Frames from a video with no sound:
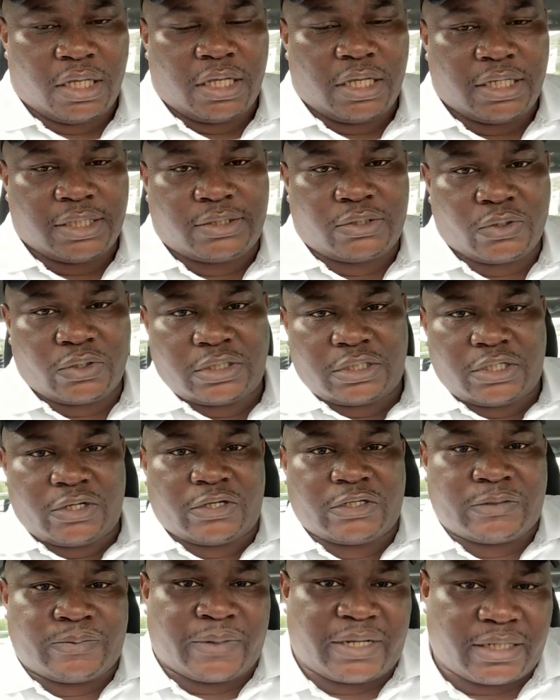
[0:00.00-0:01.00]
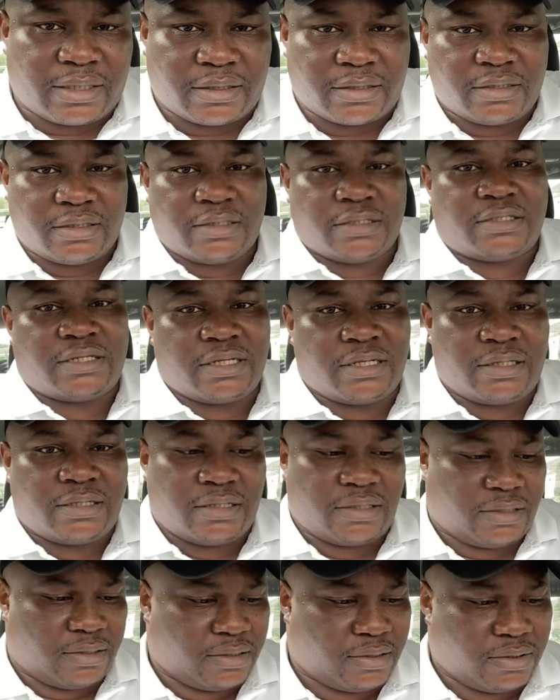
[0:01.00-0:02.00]
He told the husband, he said,
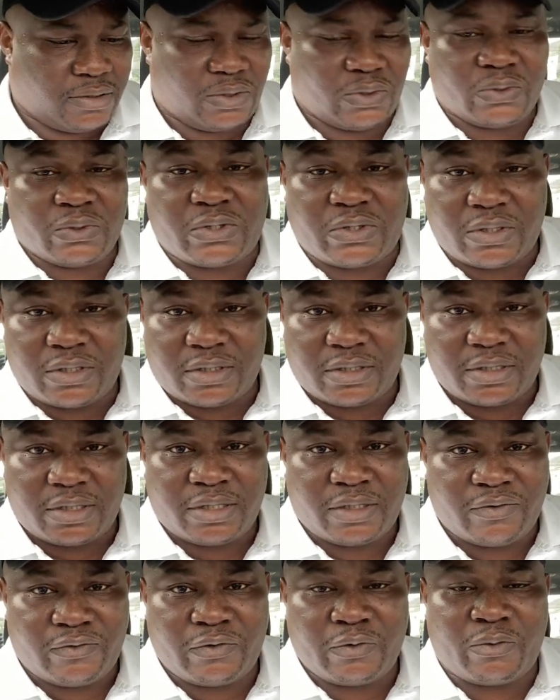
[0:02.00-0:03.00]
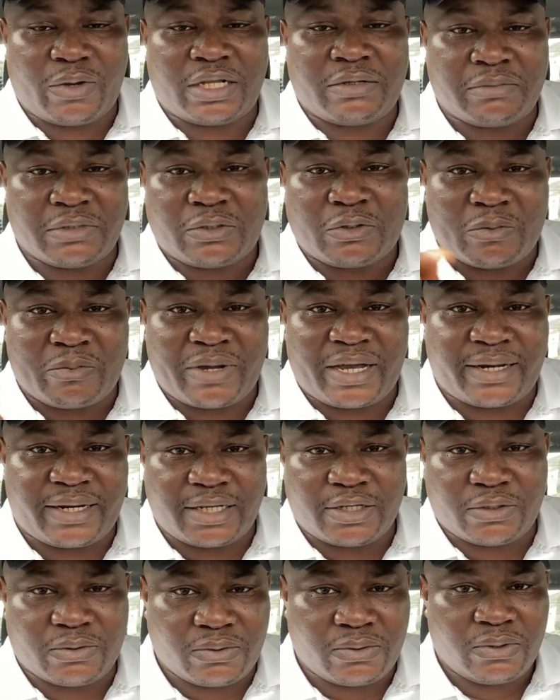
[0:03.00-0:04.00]
look, if you want me to marry
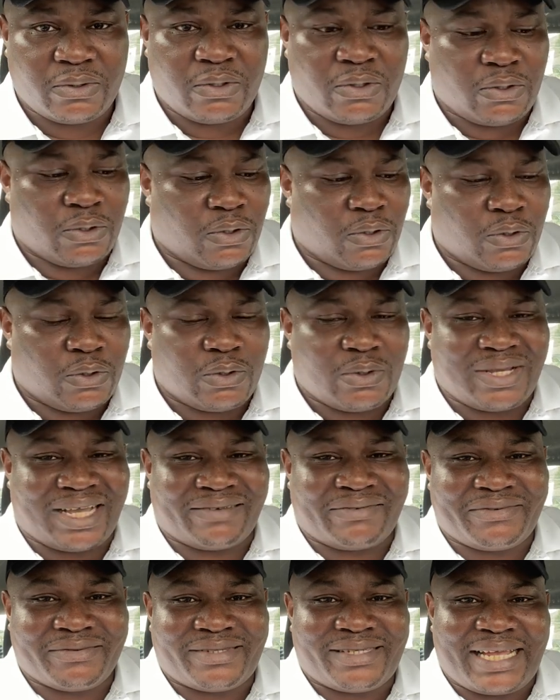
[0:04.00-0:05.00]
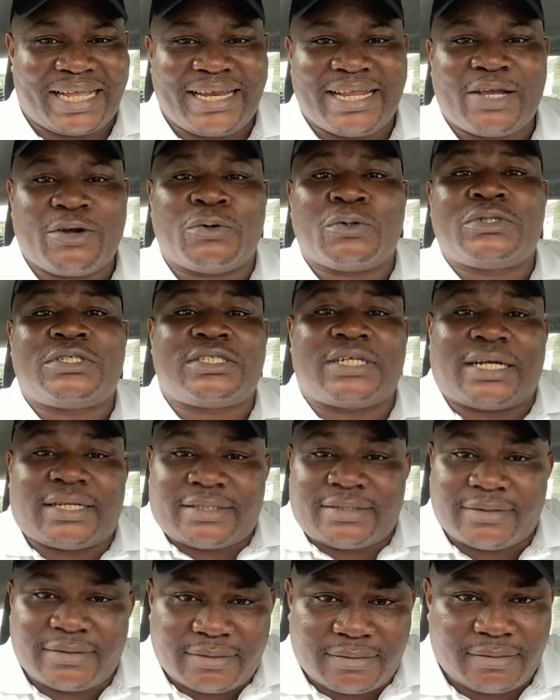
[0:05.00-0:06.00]
you, you have to sign a
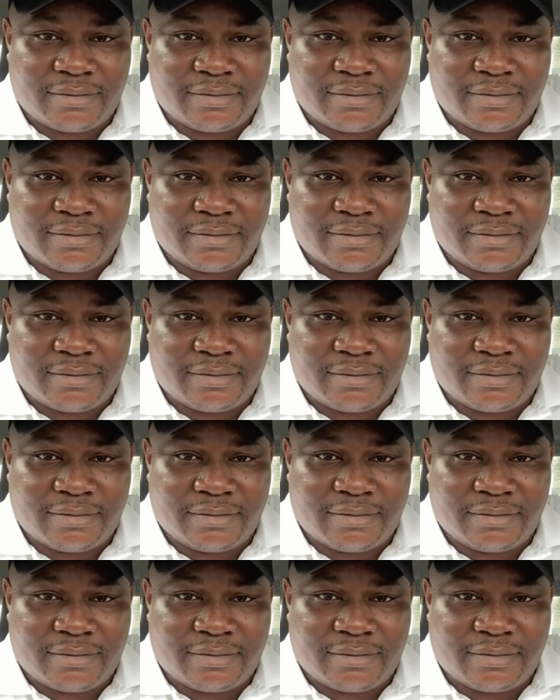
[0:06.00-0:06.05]
contract